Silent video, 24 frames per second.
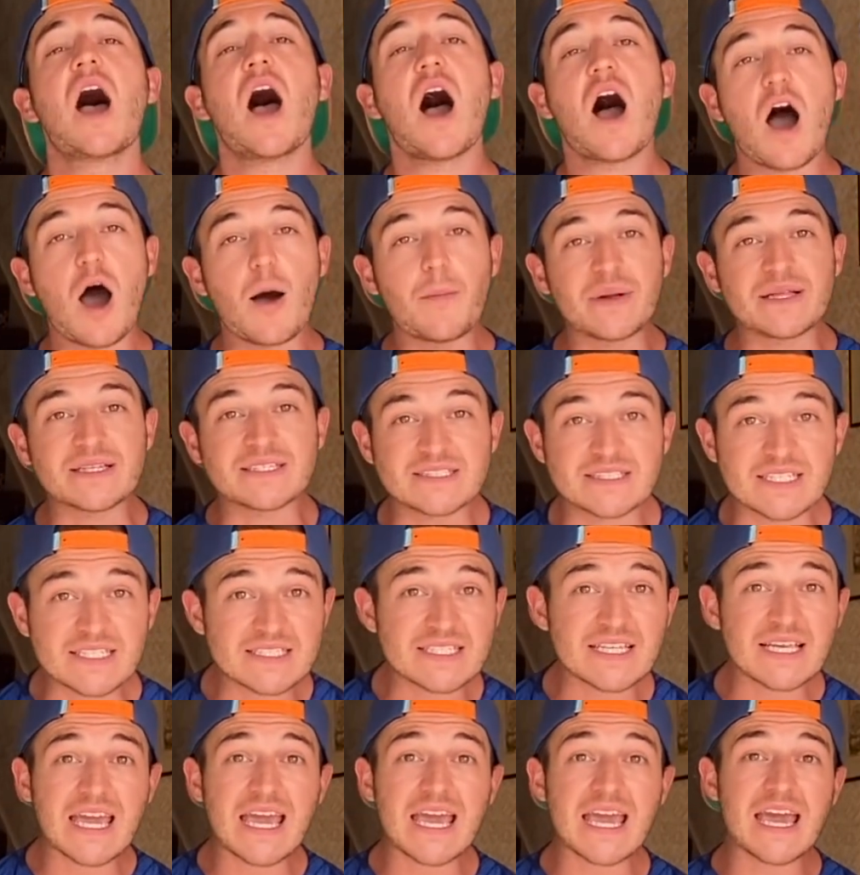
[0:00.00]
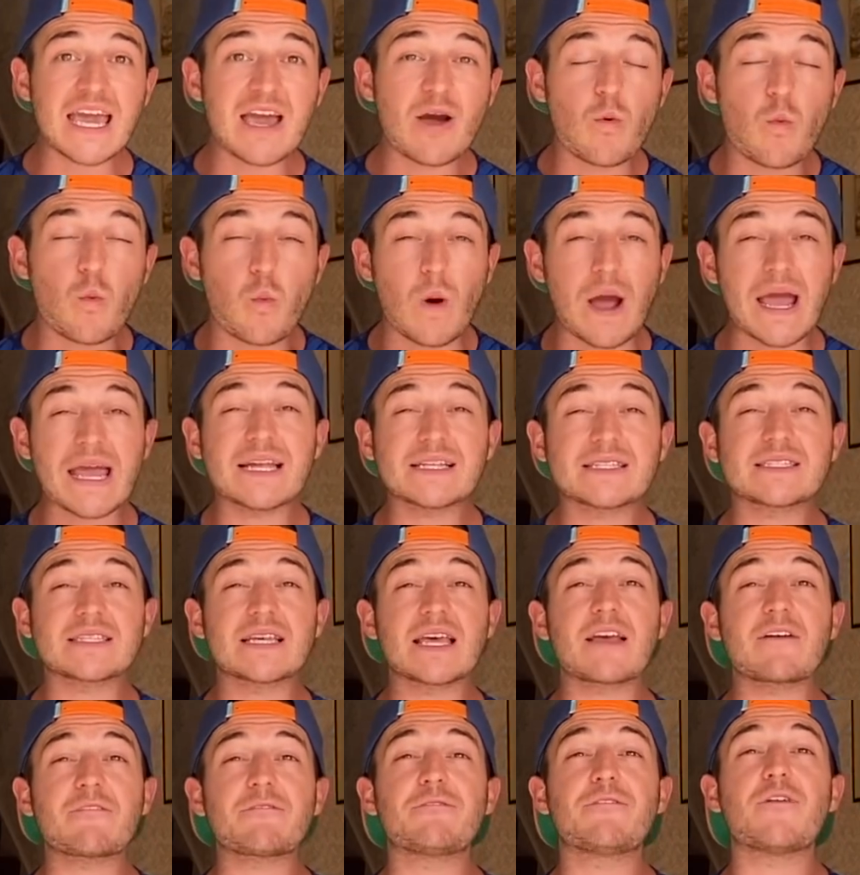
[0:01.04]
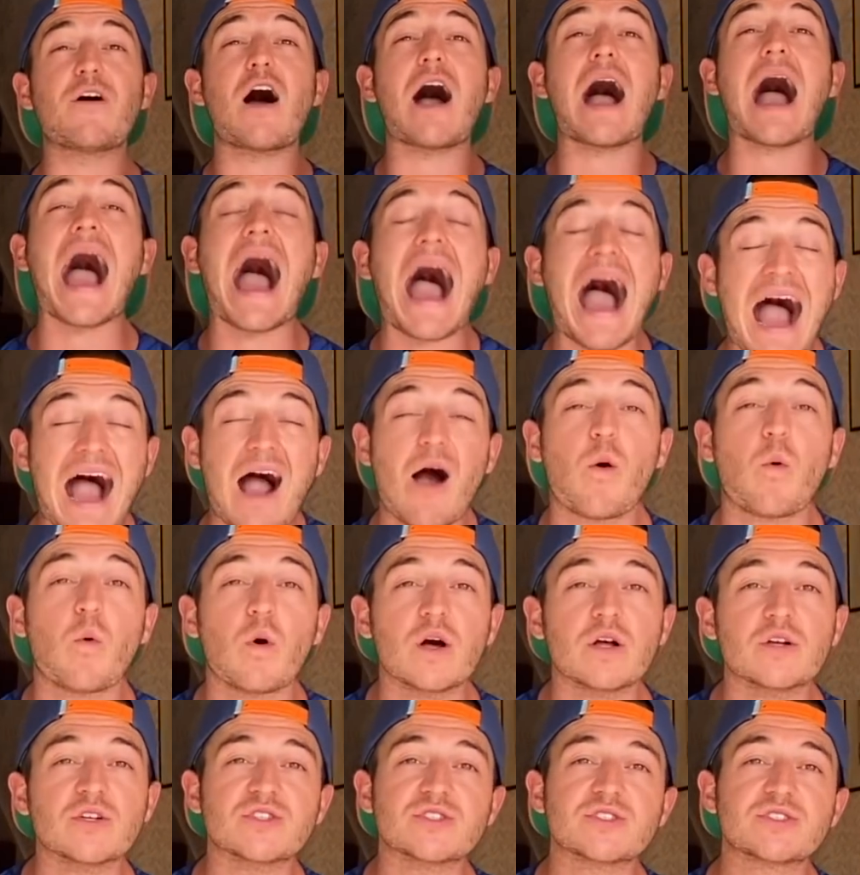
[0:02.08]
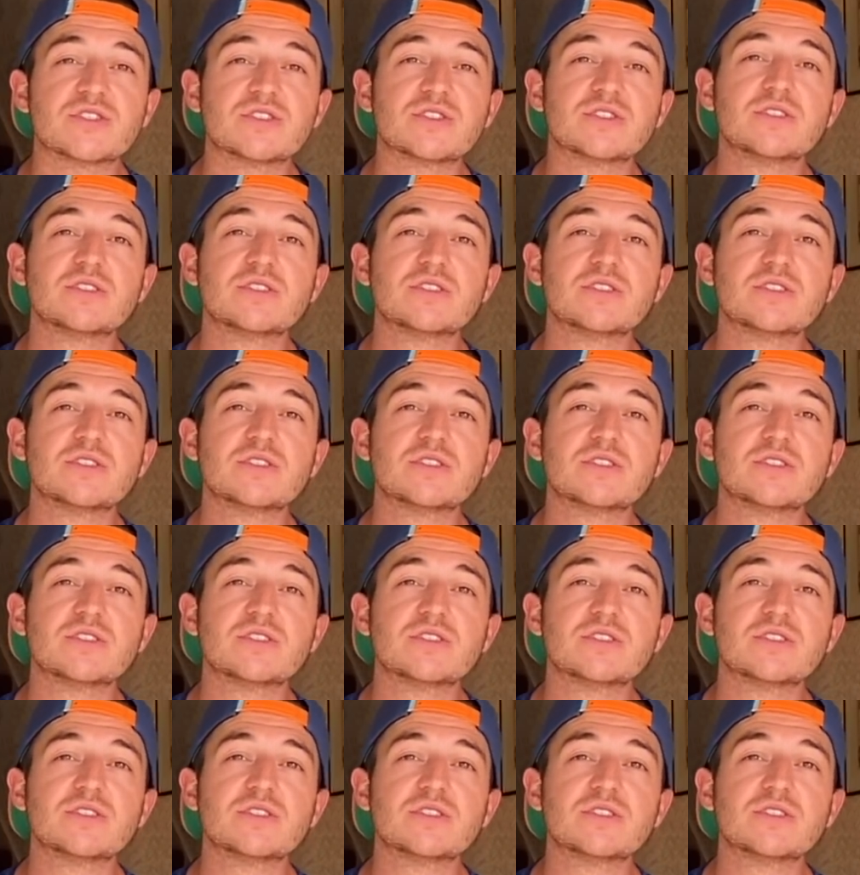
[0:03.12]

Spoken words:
I've been sitting here waiting for hours.